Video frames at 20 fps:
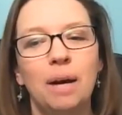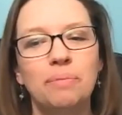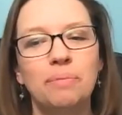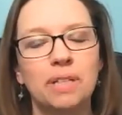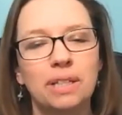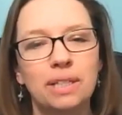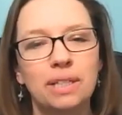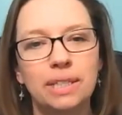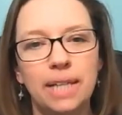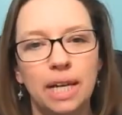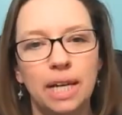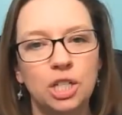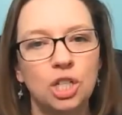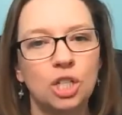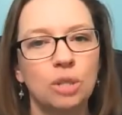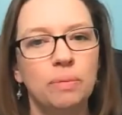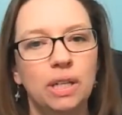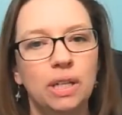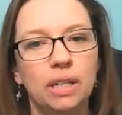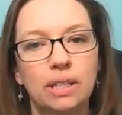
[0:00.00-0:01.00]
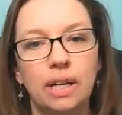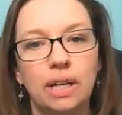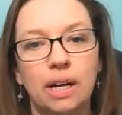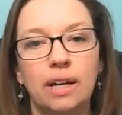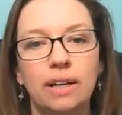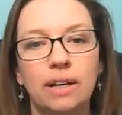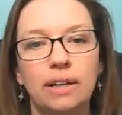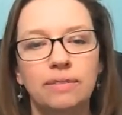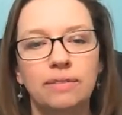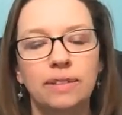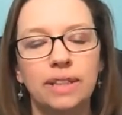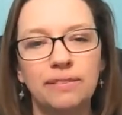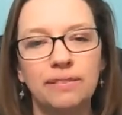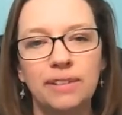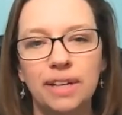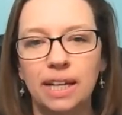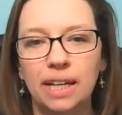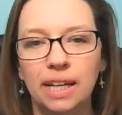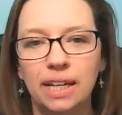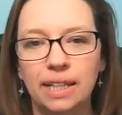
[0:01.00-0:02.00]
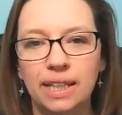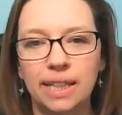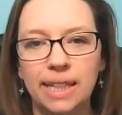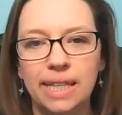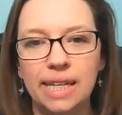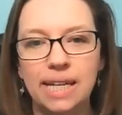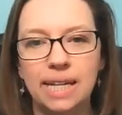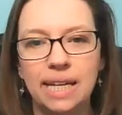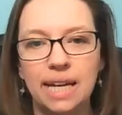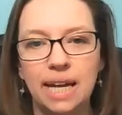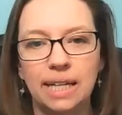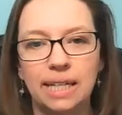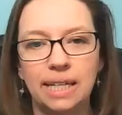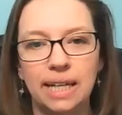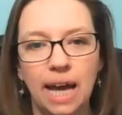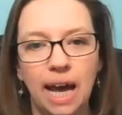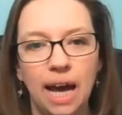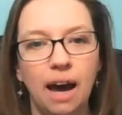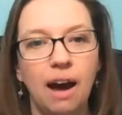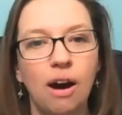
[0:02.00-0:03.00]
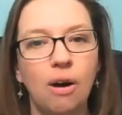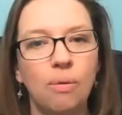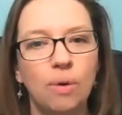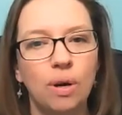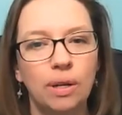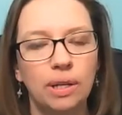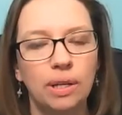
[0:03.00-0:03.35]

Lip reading: to the detriment of living in the now